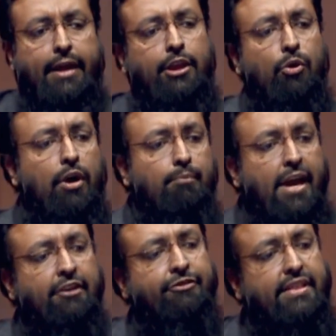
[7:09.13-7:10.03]
And you are
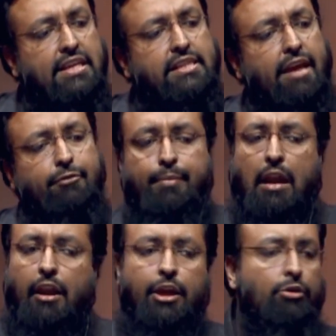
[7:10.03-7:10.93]
meant for this level, but
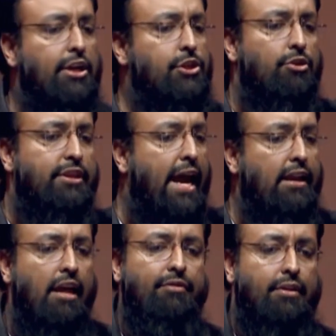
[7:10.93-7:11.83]
I'll increase you to
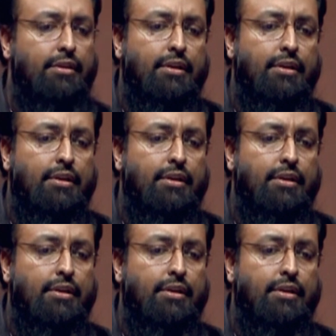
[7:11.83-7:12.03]
that level.